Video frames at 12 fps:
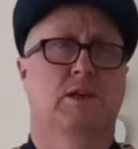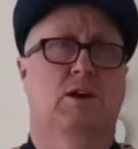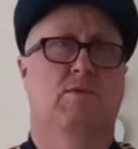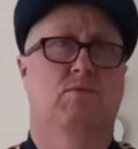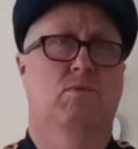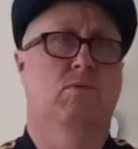
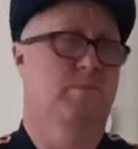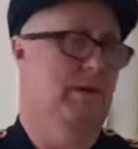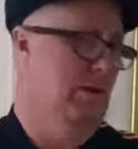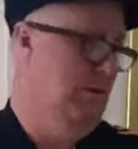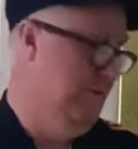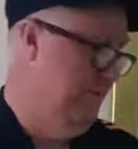I've wore
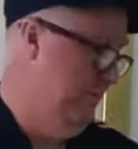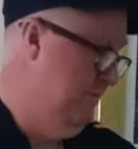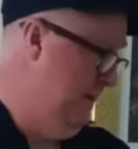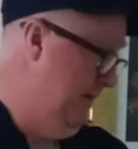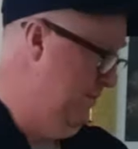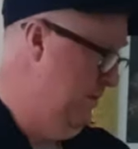both of them
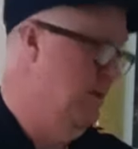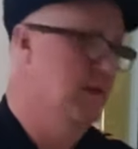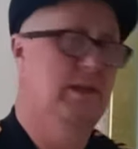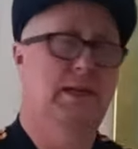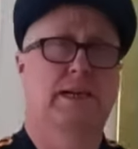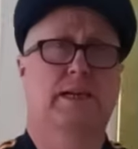now,
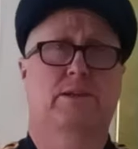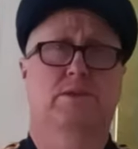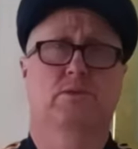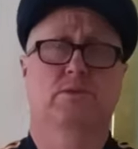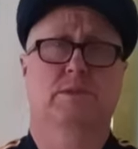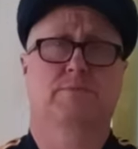and it
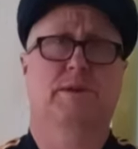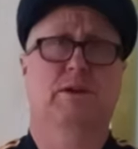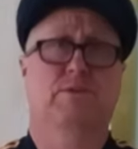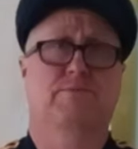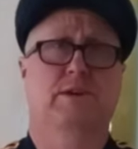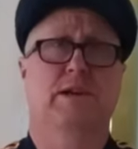doesn't
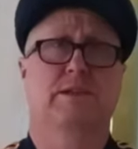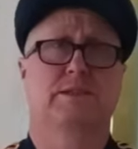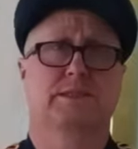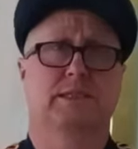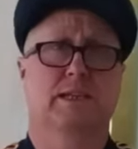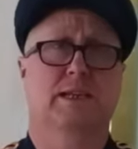both
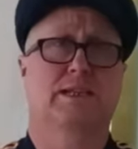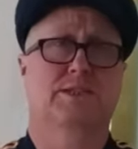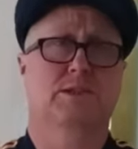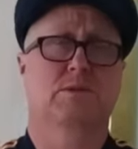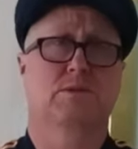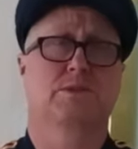fragrances
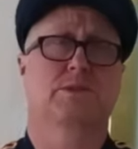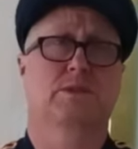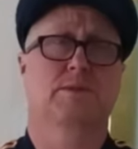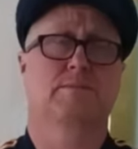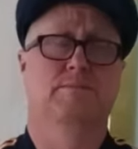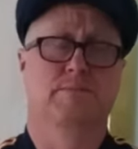last a long
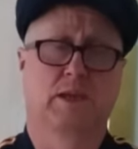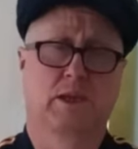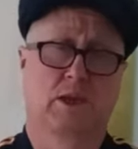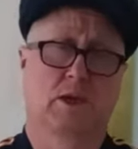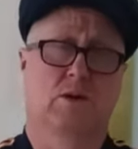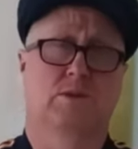time
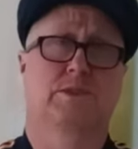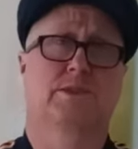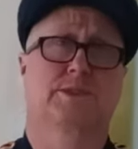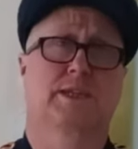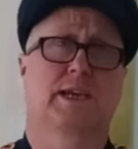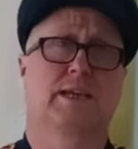on your
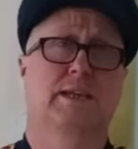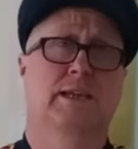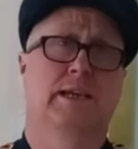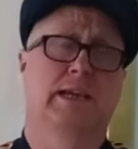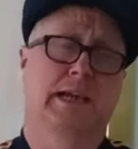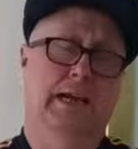skin.
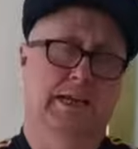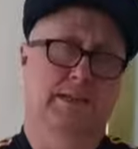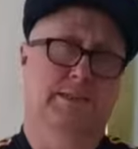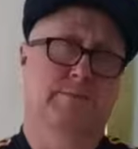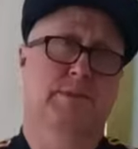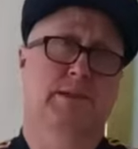
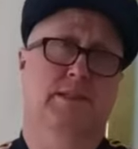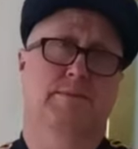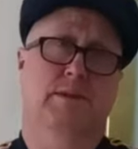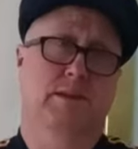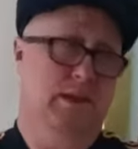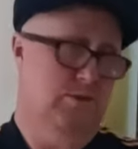And to me,
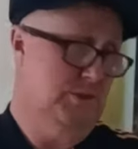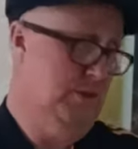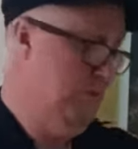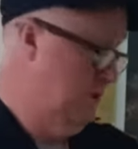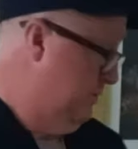that now should I